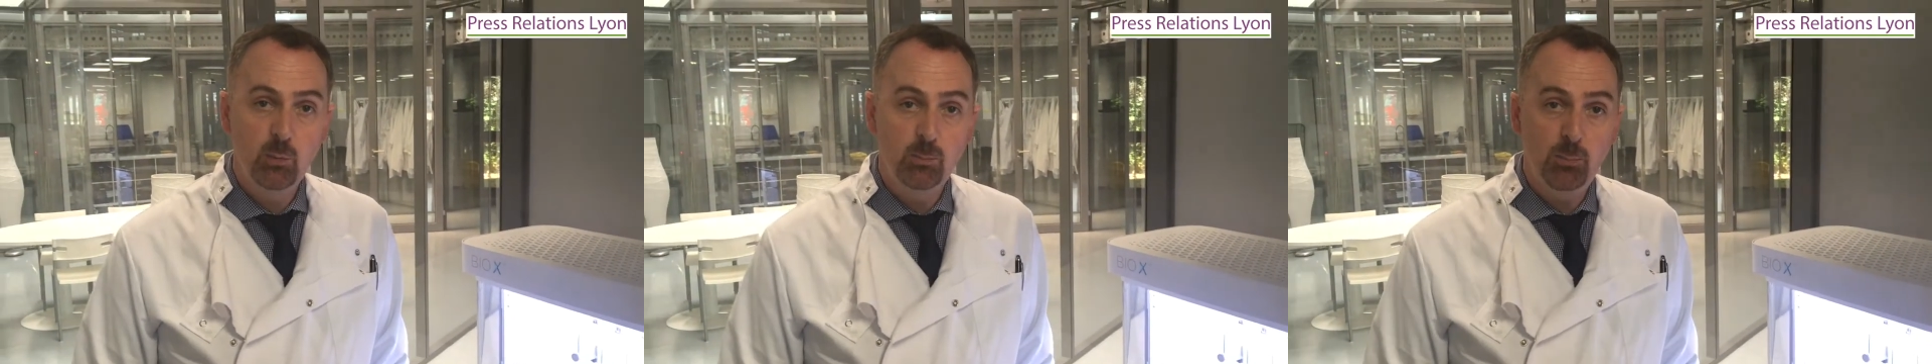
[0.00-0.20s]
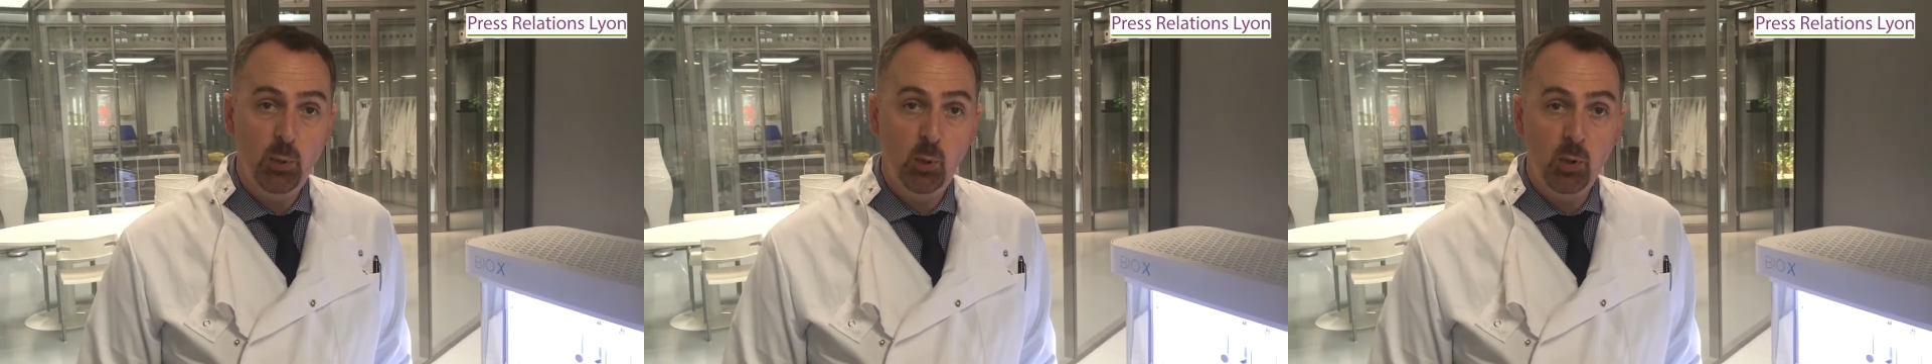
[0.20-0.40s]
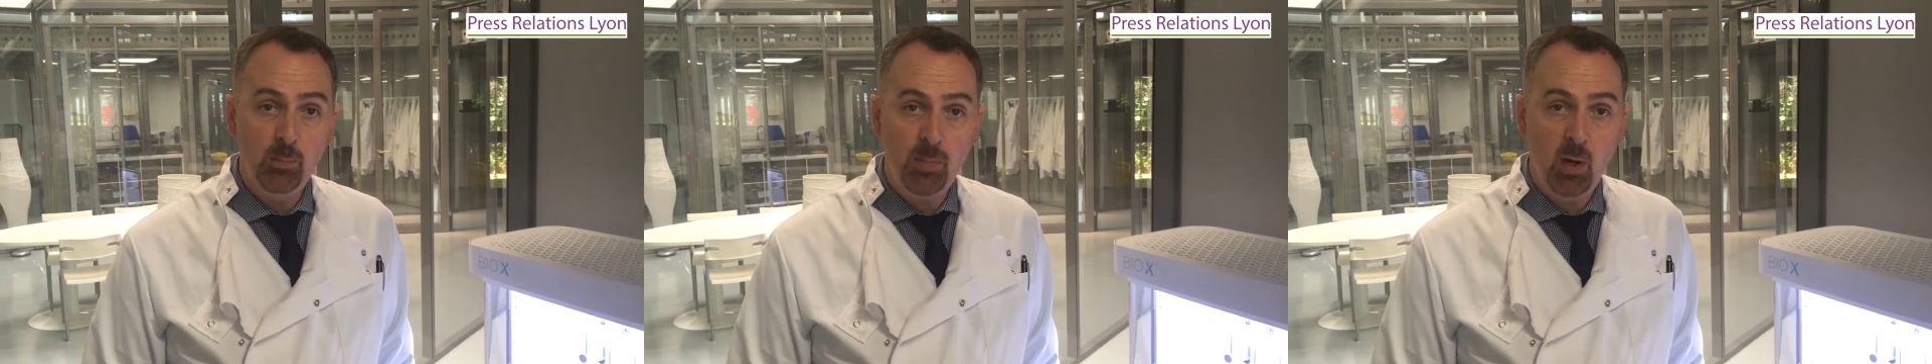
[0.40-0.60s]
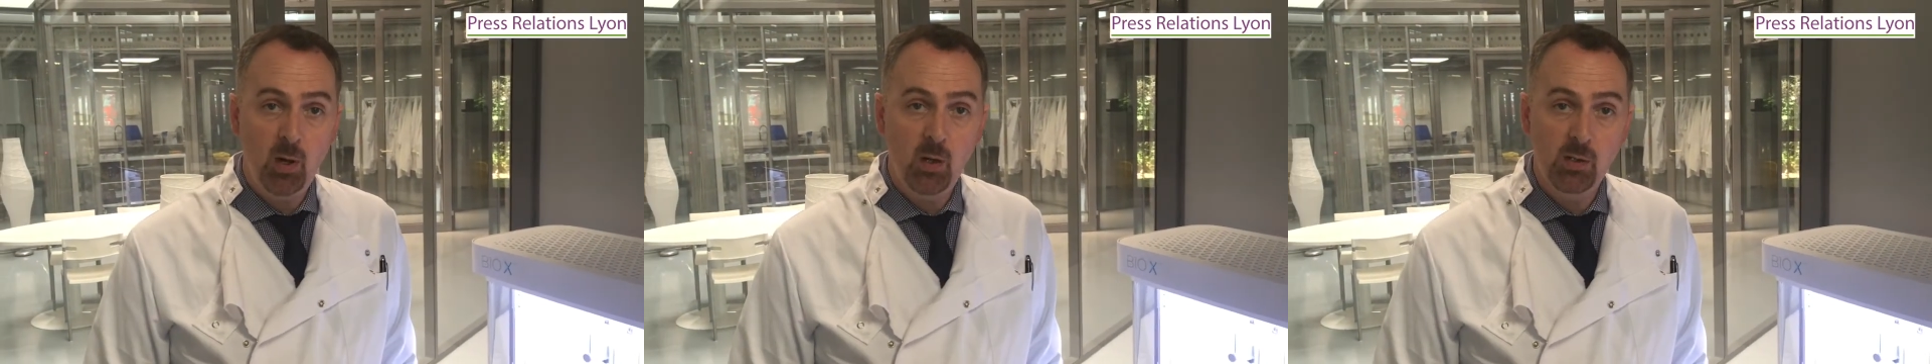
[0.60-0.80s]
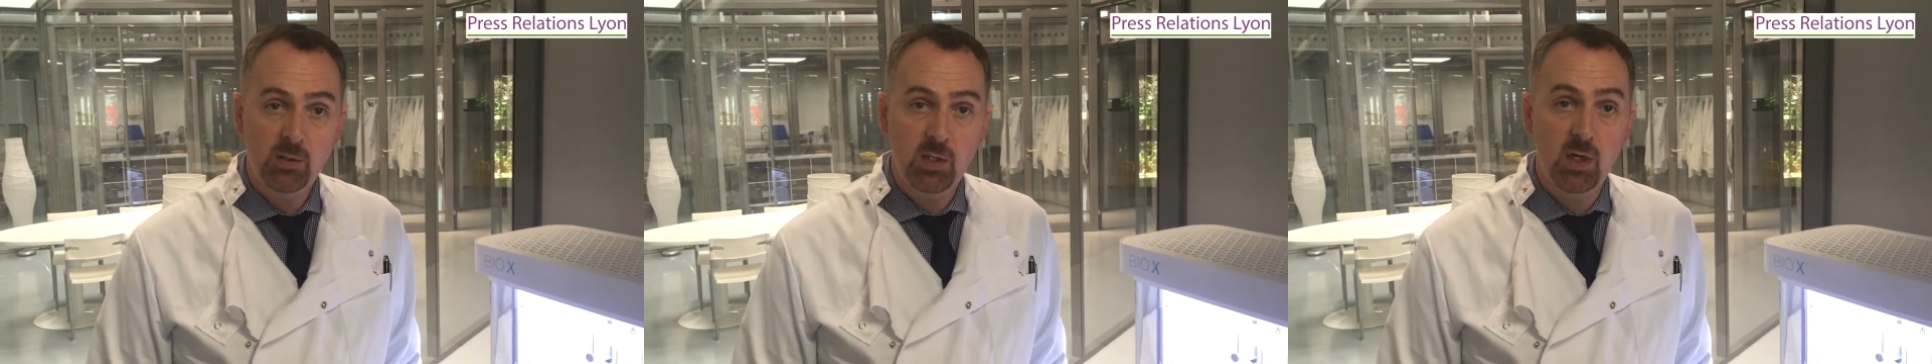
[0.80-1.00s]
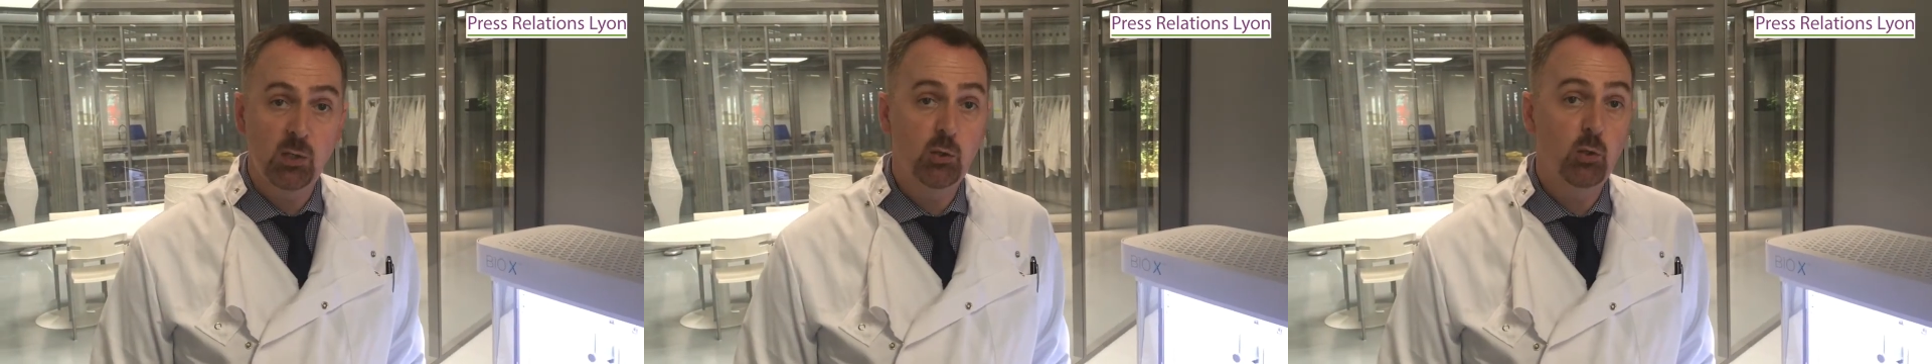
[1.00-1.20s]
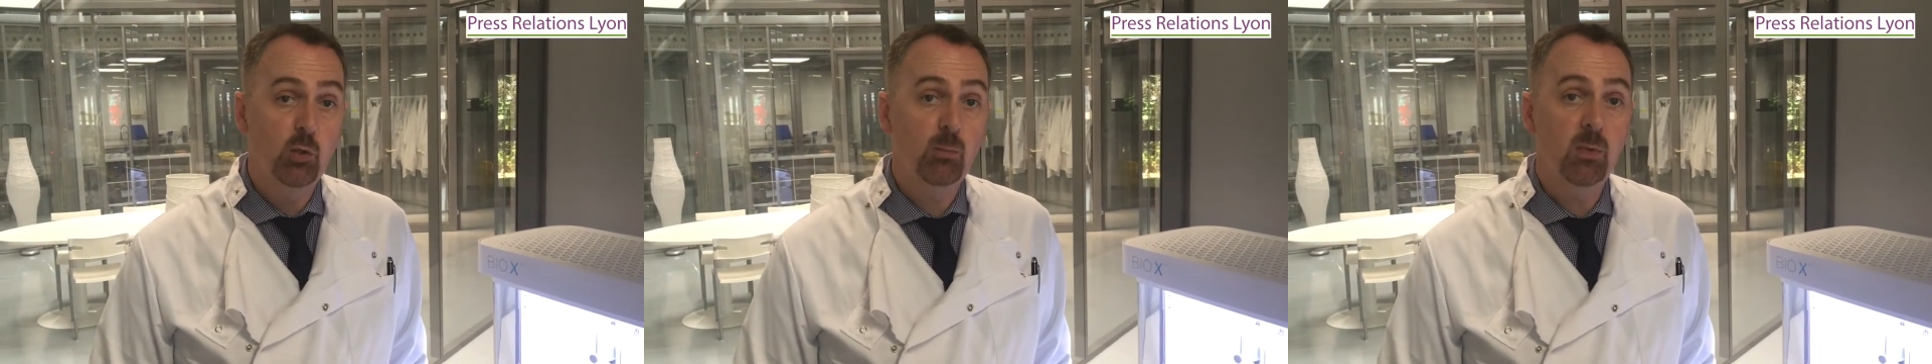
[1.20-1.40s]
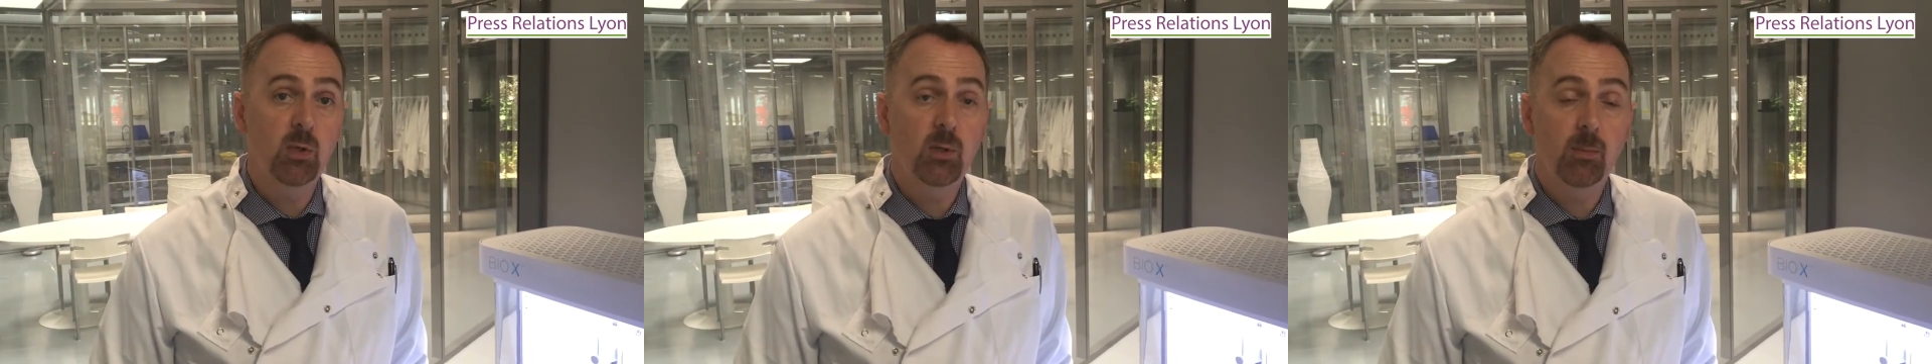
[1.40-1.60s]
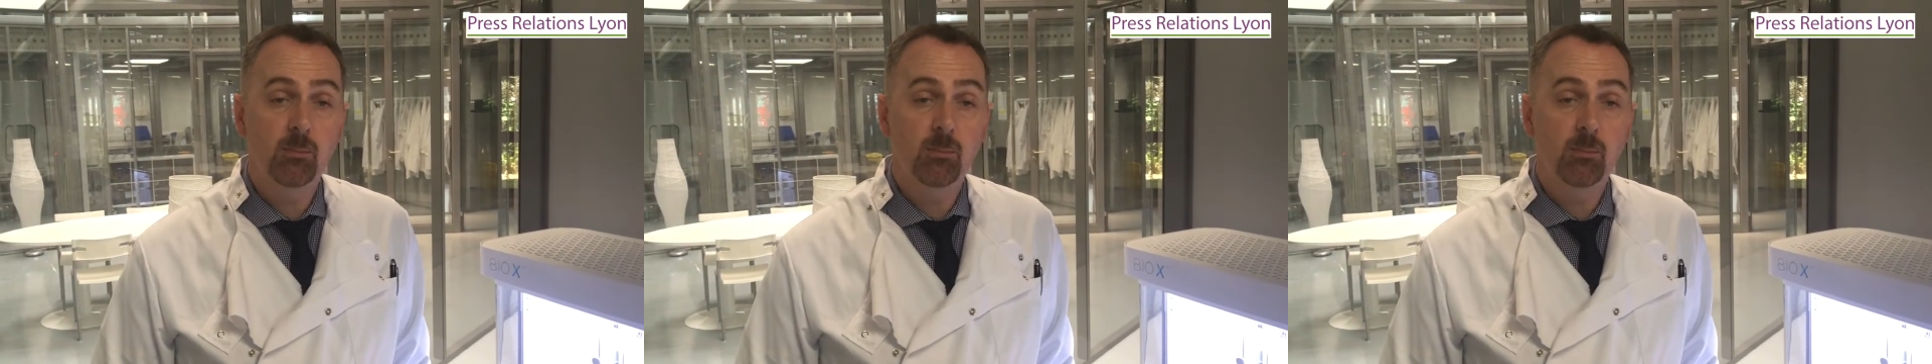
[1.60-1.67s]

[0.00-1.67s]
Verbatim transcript: pull apart a tumour